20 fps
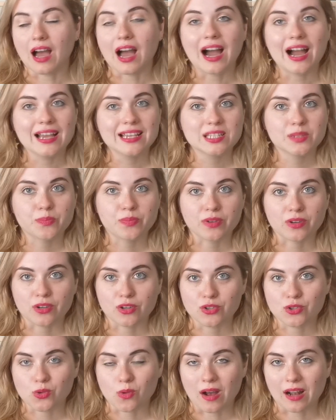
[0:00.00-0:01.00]
high
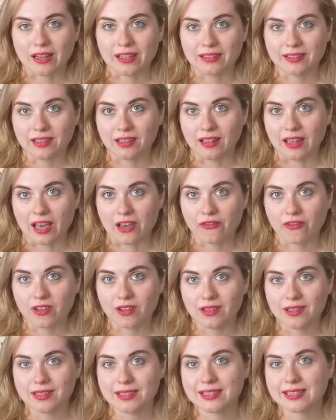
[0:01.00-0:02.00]
spirituality
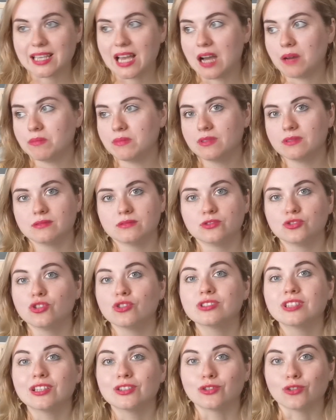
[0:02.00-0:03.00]
level. Some
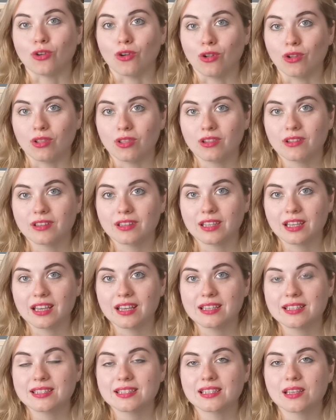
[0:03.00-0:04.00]
not at all.
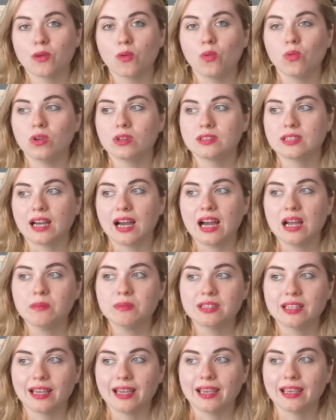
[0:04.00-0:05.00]
Yes, what
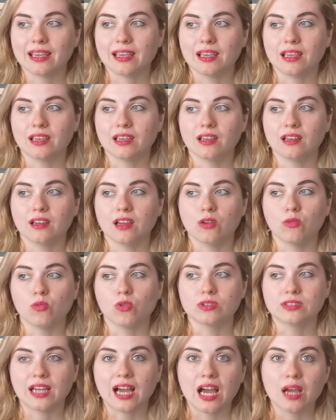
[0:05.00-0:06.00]
I'm taking and
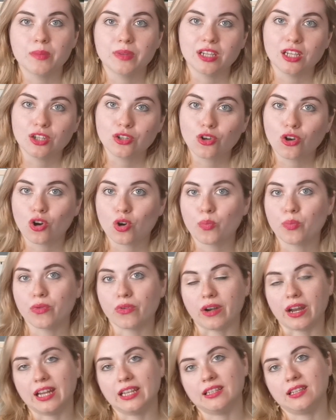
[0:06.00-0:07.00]
what I'm
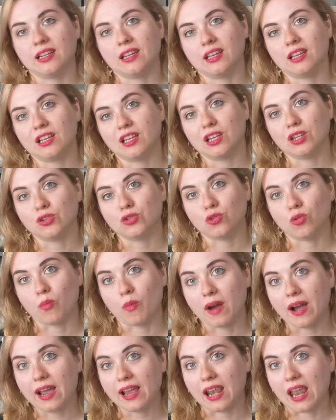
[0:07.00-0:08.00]
incorporating into
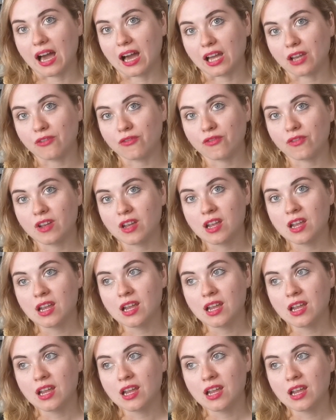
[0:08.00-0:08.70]
my life,